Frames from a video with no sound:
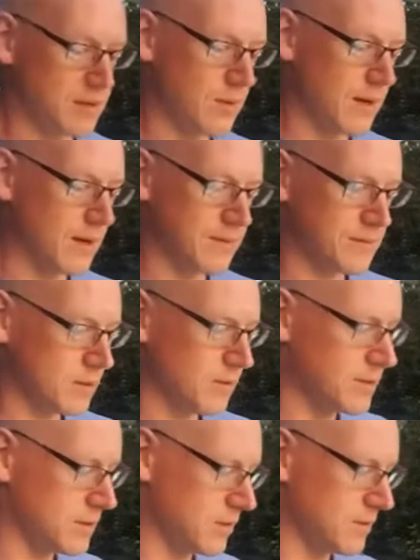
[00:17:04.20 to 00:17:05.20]
square, so on
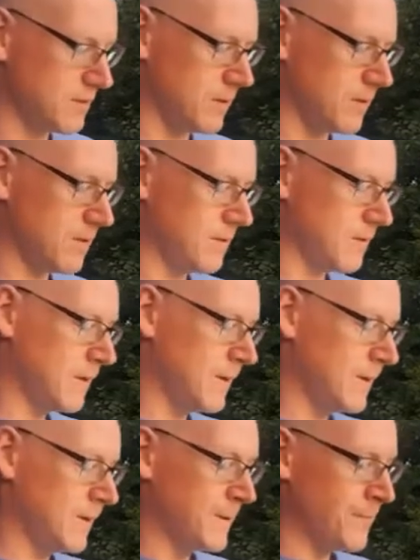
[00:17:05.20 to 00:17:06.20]
and so forth.
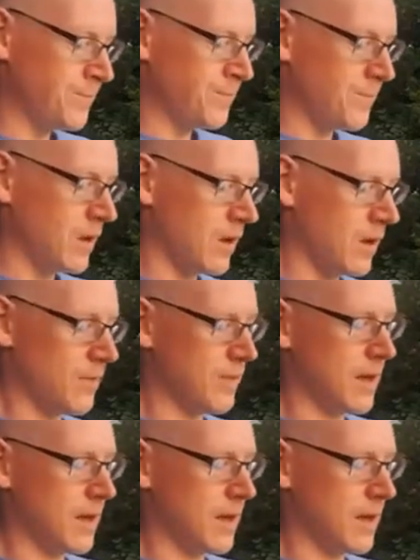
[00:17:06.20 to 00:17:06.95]
And